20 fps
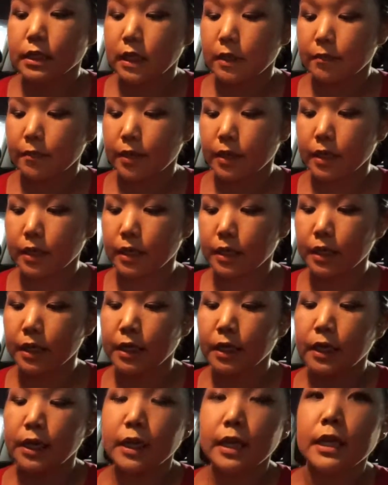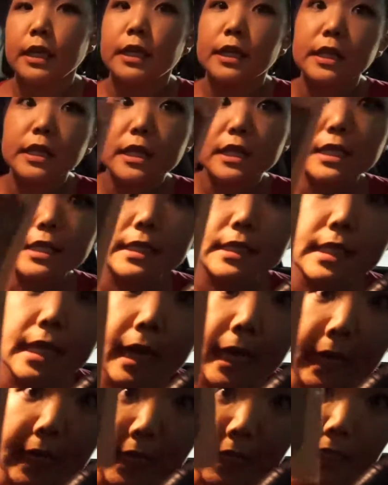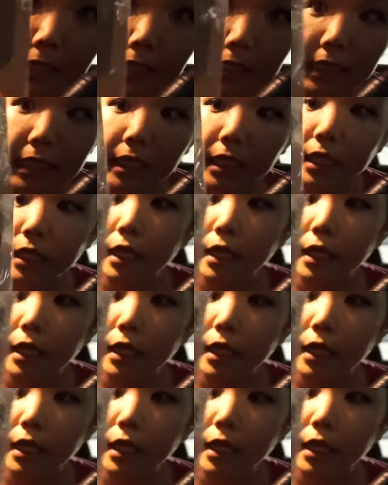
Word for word: up these tags.